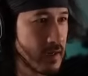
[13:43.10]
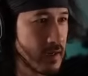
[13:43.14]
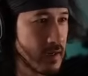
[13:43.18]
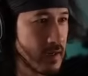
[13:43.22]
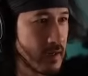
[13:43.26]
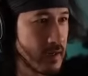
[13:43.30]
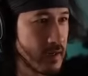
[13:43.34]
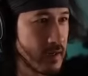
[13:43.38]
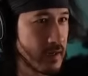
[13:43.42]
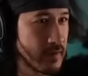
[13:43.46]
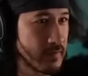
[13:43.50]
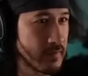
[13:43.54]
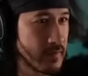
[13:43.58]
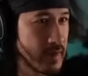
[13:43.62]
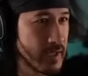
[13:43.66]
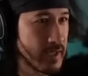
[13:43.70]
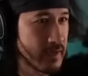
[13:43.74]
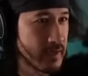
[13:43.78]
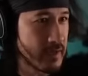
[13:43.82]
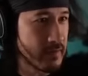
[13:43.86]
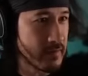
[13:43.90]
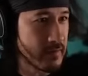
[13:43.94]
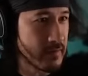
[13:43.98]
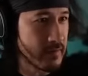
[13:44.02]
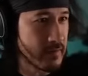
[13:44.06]
Uh, so man,
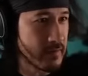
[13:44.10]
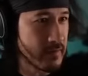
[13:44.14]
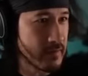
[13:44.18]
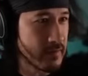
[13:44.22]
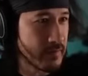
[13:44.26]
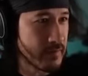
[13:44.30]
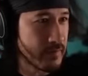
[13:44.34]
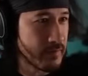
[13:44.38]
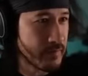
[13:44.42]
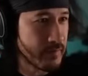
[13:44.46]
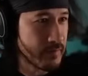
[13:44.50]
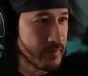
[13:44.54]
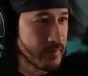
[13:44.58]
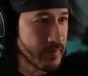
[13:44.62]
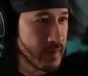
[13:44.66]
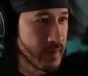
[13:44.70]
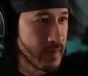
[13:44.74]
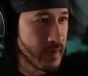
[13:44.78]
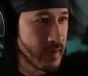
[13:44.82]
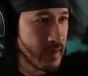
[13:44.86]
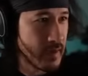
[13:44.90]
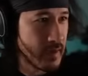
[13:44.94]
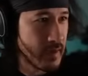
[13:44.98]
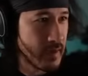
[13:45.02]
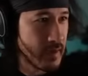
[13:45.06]
are you you're hearing like
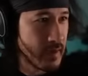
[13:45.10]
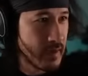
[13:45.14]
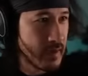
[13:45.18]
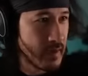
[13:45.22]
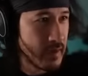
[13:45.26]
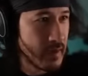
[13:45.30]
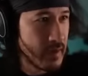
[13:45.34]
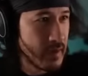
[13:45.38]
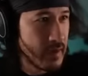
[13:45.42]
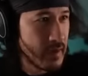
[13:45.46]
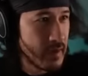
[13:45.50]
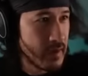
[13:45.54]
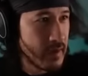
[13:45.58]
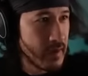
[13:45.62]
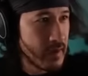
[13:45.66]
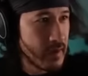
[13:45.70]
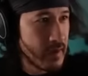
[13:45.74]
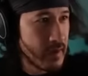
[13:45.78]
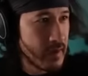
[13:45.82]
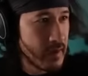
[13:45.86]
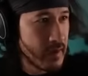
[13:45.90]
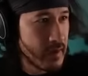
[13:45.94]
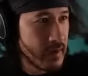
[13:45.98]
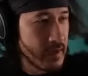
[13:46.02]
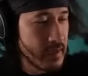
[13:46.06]
crazy noises?
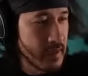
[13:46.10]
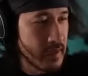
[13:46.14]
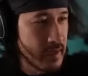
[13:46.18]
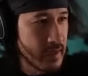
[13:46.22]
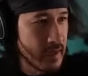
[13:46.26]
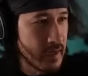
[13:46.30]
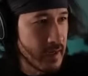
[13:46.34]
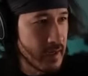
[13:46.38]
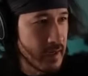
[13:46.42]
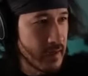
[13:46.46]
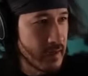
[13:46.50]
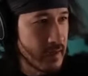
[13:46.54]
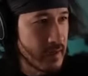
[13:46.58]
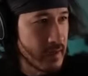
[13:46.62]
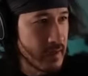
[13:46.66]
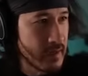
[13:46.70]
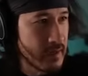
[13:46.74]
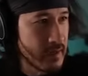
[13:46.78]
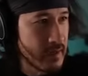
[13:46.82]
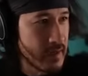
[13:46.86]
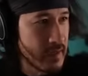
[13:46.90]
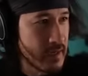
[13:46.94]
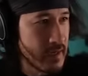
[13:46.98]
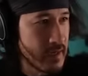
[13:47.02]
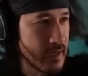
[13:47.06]
Is that the toy yeah, I'm
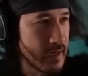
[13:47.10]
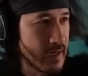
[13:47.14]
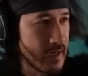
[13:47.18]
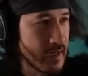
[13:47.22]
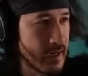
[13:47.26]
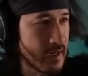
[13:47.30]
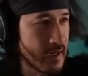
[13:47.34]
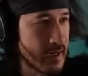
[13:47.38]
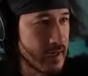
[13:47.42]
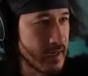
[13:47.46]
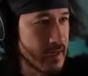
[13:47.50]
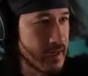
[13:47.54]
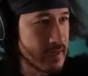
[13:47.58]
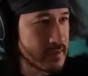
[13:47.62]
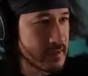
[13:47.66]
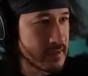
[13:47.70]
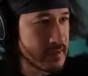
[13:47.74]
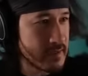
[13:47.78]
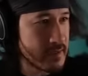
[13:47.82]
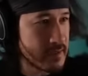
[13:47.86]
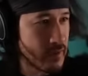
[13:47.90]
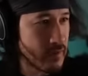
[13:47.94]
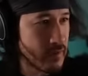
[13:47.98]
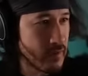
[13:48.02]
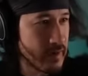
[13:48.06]
carrying? Yeah, it's
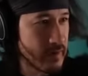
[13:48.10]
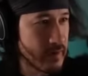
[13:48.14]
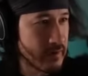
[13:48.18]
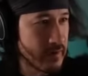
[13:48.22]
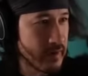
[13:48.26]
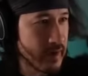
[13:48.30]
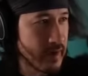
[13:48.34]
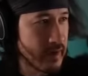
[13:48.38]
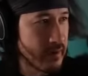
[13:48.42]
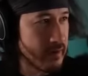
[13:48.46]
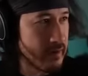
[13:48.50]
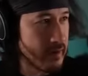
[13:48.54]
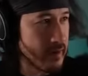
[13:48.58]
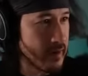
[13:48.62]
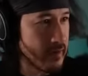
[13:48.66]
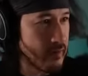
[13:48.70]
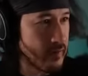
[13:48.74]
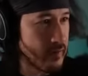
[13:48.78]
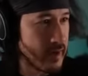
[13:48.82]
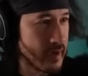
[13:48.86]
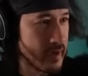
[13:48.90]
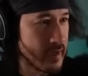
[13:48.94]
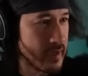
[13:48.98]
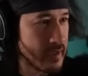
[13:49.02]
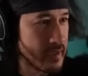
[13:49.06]
a toy you're
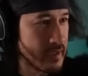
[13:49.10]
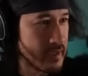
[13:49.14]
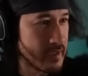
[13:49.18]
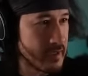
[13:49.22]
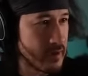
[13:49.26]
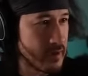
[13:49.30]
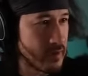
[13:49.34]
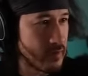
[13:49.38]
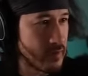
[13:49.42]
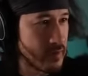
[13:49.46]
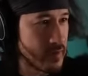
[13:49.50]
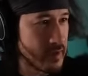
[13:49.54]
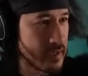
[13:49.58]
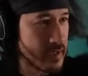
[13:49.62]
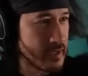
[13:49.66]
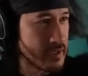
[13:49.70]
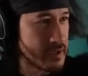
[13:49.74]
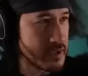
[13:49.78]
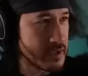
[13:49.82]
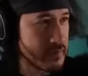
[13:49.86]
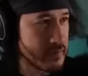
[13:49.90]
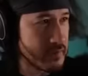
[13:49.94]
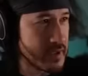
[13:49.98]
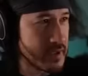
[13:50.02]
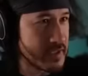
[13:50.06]
carrying, but it, uh, don't worry, it
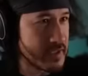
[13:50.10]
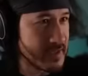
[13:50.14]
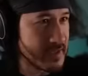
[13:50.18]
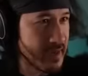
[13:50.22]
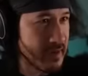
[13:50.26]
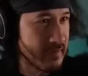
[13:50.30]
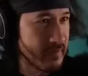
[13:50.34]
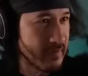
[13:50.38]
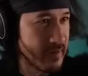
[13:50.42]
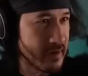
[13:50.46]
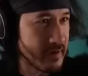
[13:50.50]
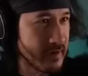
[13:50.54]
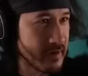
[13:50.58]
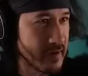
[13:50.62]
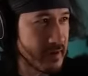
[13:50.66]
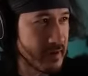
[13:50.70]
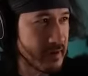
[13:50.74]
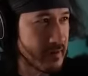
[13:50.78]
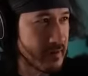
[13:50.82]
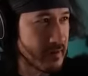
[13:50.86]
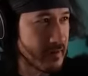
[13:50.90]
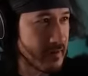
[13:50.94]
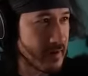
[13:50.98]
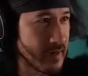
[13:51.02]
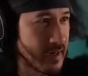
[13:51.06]
should be safe out
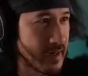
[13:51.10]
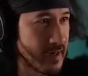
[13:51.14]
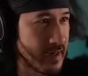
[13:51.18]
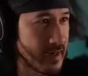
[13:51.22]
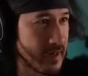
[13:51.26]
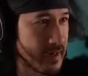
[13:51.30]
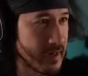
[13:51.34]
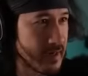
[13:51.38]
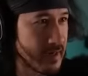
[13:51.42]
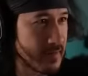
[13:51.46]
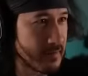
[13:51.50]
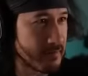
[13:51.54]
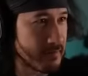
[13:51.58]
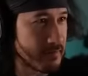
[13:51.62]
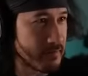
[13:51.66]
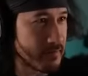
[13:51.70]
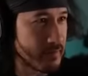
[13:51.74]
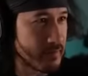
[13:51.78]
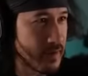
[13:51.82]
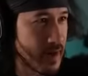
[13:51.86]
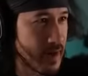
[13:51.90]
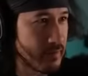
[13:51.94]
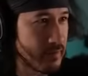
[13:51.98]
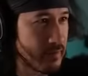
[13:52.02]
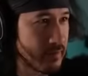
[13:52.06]
here. Uh,
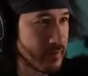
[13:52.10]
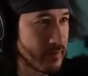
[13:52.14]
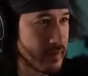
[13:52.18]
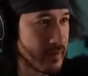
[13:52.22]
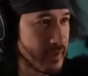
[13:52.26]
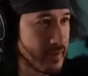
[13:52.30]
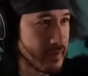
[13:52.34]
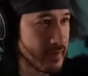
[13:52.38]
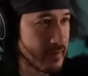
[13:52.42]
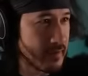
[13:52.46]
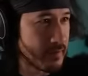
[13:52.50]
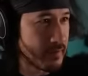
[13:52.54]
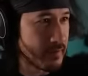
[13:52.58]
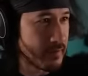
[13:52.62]
probably.